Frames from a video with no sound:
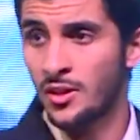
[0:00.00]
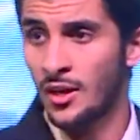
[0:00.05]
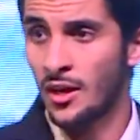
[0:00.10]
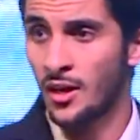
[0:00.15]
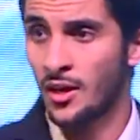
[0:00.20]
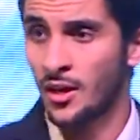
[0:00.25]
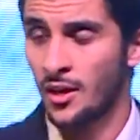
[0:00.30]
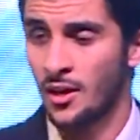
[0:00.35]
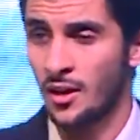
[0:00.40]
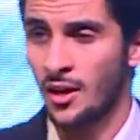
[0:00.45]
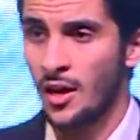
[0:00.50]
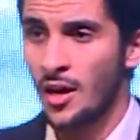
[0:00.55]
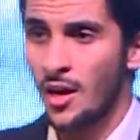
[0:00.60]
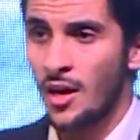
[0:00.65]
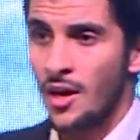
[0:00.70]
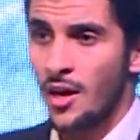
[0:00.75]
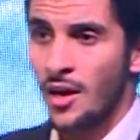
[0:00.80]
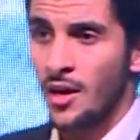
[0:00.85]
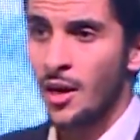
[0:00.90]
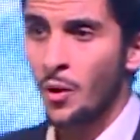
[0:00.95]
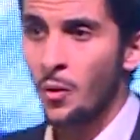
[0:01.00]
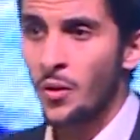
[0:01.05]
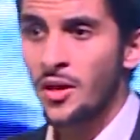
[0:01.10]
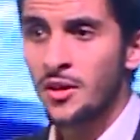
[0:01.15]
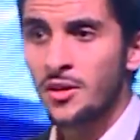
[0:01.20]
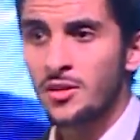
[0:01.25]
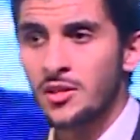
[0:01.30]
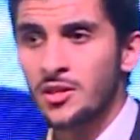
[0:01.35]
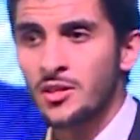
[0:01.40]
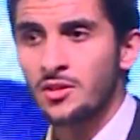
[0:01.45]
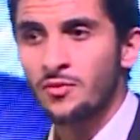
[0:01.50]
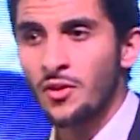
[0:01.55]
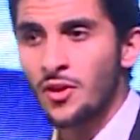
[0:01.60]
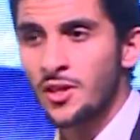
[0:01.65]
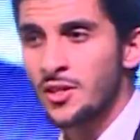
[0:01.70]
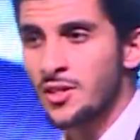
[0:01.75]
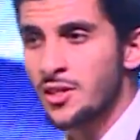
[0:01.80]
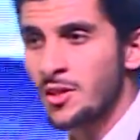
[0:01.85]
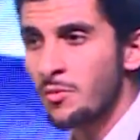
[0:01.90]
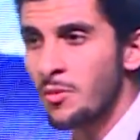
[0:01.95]
again. In a way, this is very
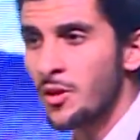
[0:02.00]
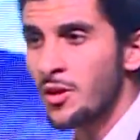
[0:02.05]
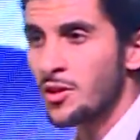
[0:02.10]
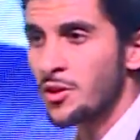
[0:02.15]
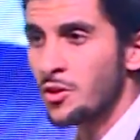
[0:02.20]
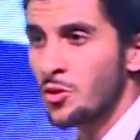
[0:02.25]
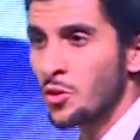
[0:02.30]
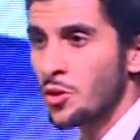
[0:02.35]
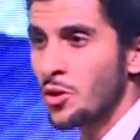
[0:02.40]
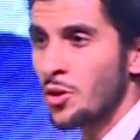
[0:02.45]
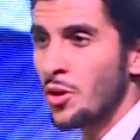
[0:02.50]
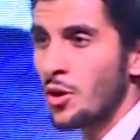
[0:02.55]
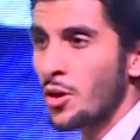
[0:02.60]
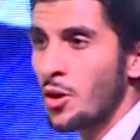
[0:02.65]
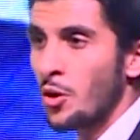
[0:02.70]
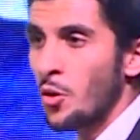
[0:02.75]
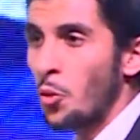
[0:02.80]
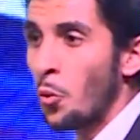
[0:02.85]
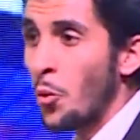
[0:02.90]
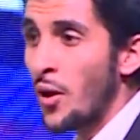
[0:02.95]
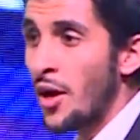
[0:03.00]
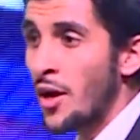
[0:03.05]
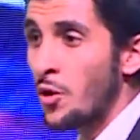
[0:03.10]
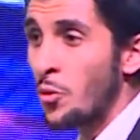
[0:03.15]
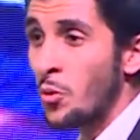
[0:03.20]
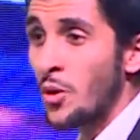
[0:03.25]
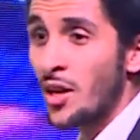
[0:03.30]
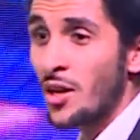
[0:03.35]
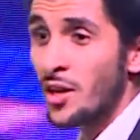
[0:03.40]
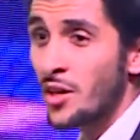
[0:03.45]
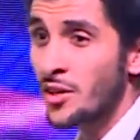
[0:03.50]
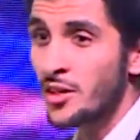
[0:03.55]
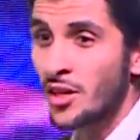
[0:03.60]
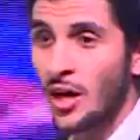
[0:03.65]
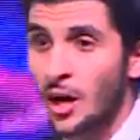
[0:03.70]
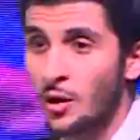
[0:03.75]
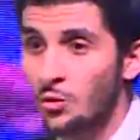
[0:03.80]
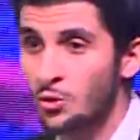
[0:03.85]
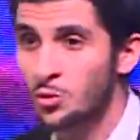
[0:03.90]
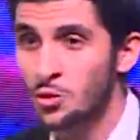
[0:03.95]
similar to the way we learn
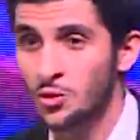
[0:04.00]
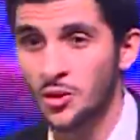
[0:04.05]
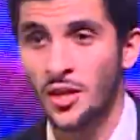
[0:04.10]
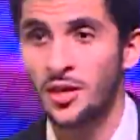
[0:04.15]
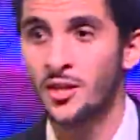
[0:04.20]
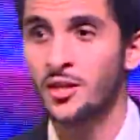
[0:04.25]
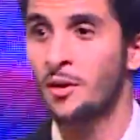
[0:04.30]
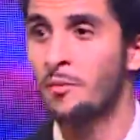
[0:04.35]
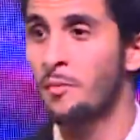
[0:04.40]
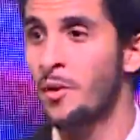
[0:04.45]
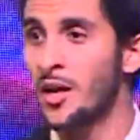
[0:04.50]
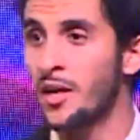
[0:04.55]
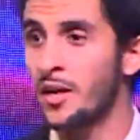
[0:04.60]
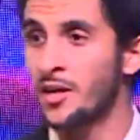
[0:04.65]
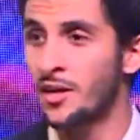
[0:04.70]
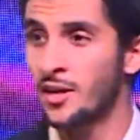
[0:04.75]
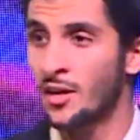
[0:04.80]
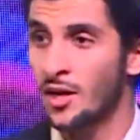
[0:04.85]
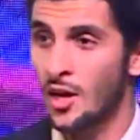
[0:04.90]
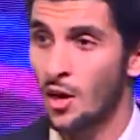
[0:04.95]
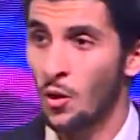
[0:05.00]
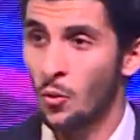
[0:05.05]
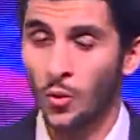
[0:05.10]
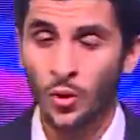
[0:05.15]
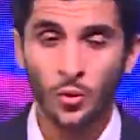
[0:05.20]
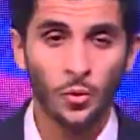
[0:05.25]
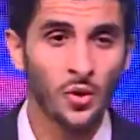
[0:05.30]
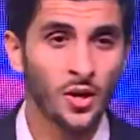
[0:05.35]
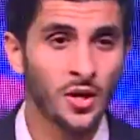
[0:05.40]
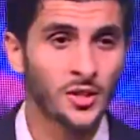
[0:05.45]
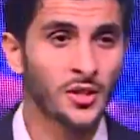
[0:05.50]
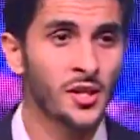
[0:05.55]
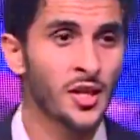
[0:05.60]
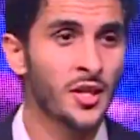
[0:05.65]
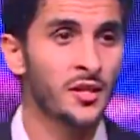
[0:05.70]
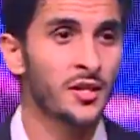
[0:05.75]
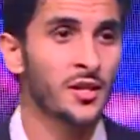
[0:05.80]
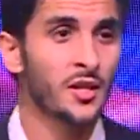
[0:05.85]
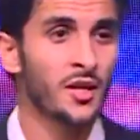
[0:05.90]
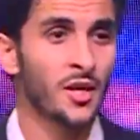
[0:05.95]
how to ride a bike. When we are
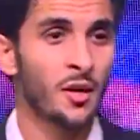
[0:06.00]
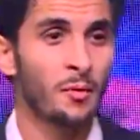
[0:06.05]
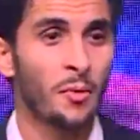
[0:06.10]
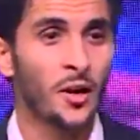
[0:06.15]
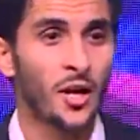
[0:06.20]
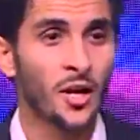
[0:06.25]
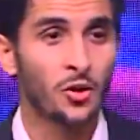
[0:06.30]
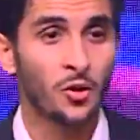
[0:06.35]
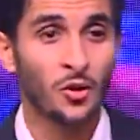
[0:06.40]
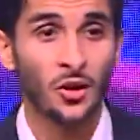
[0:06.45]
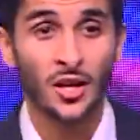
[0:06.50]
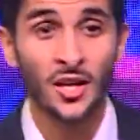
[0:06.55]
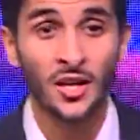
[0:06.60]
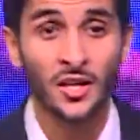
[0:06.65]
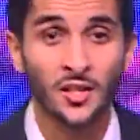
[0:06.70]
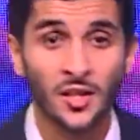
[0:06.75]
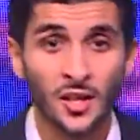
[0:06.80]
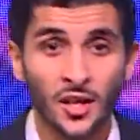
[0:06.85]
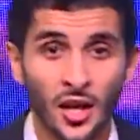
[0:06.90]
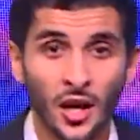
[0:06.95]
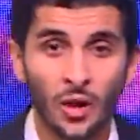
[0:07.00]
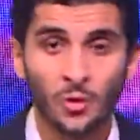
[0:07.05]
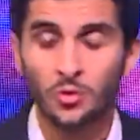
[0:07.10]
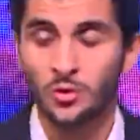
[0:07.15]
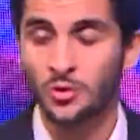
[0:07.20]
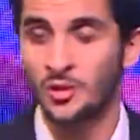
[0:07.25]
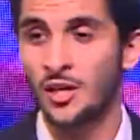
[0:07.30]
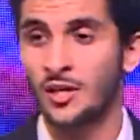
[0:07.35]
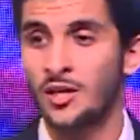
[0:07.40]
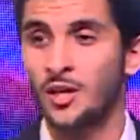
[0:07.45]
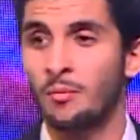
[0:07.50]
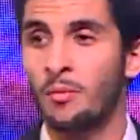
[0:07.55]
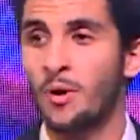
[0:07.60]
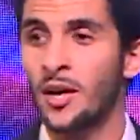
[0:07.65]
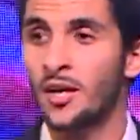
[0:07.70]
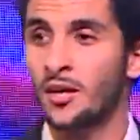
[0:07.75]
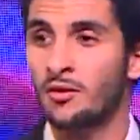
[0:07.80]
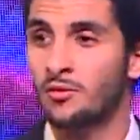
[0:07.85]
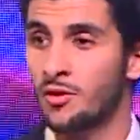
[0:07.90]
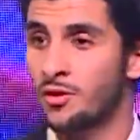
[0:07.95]
riding a bike or learning how to ride a
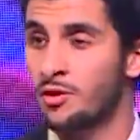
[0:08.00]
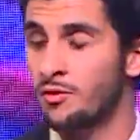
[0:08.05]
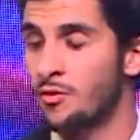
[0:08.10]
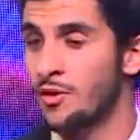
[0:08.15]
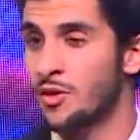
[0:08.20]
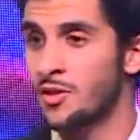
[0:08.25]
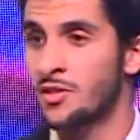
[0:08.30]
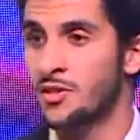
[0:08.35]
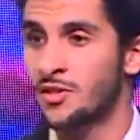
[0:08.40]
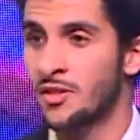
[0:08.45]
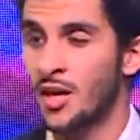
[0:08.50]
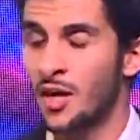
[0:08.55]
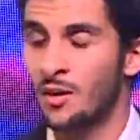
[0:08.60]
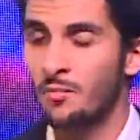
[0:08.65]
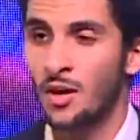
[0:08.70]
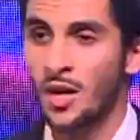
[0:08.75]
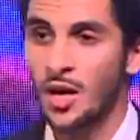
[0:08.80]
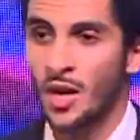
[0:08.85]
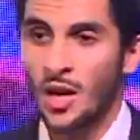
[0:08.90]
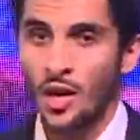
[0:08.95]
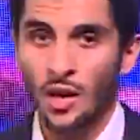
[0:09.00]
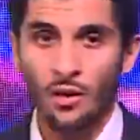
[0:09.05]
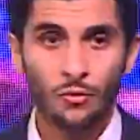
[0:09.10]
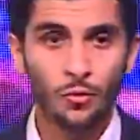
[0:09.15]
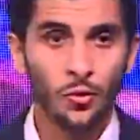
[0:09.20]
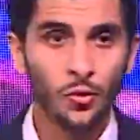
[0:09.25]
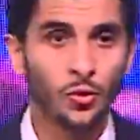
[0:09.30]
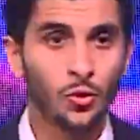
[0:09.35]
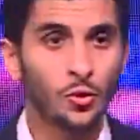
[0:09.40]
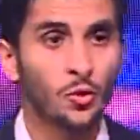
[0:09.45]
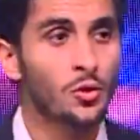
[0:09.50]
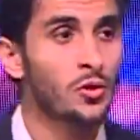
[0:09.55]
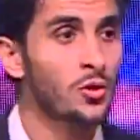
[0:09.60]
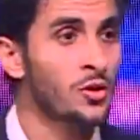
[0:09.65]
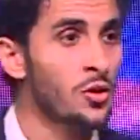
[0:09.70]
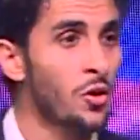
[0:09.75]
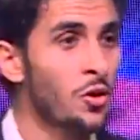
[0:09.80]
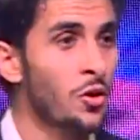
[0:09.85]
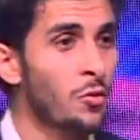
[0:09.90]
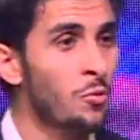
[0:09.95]
bike for the first time, if we do the
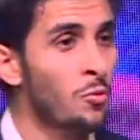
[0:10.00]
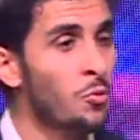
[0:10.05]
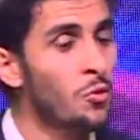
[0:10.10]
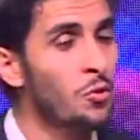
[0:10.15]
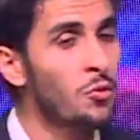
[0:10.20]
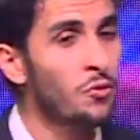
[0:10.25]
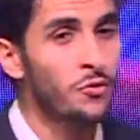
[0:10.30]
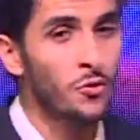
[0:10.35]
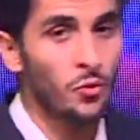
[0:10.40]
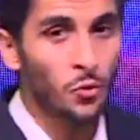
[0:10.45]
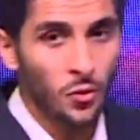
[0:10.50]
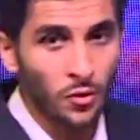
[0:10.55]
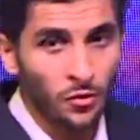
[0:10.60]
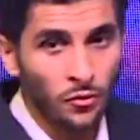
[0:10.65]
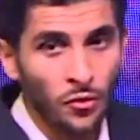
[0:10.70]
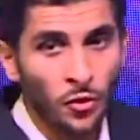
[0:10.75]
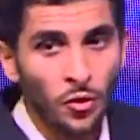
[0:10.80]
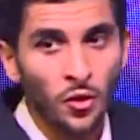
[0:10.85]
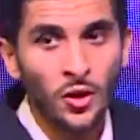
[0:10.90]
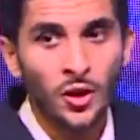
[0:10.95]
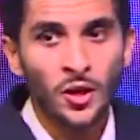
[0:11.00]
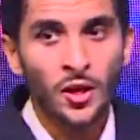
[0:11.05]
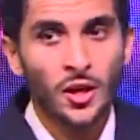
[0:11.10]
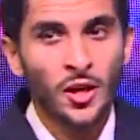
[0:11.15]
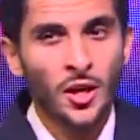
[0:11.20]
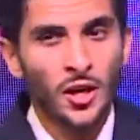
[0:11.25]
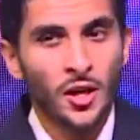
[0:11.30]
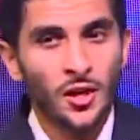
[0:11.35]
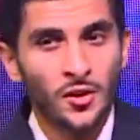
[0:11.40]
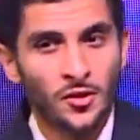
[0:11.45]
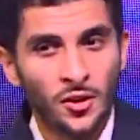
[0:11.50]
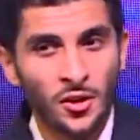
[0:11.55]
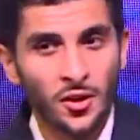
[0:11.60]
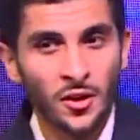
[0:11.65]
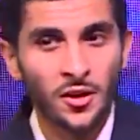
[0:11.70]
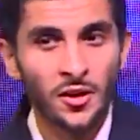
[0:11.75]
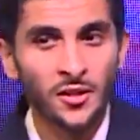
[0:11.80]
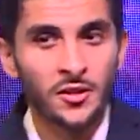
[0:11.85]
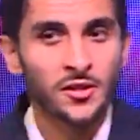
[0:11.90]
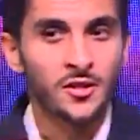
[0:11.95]
wrong move, we fall, it
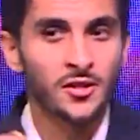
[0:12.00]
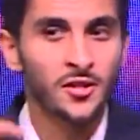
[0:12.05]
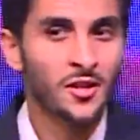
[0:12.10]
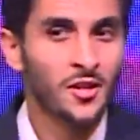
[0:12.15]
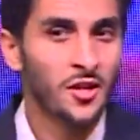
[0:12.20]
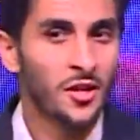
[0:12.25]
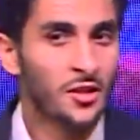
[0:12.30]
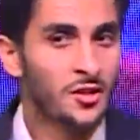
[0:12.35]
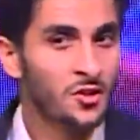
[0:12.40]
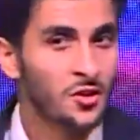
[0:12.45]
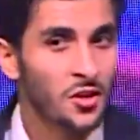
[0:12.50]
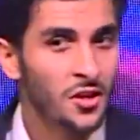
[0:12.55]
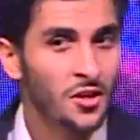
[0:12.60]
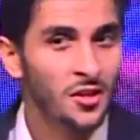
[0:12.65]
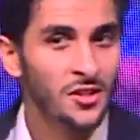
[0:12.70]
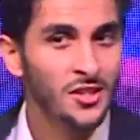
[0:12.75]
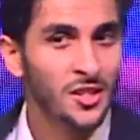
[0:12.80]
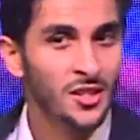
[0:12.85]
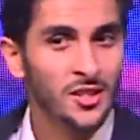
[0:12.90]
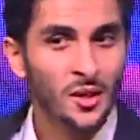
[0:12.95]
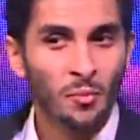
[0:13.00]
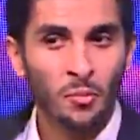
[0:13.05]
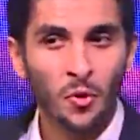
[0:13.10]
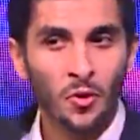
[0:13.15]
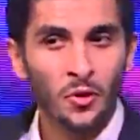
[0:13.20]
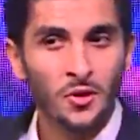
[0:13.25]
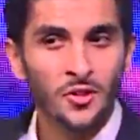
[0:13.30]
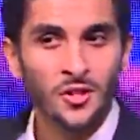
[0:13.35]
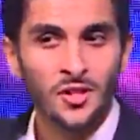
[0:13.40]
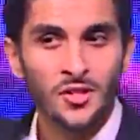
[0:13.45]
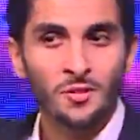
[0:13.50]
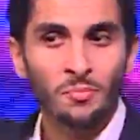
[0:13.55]
hurts, it triggers a subconscious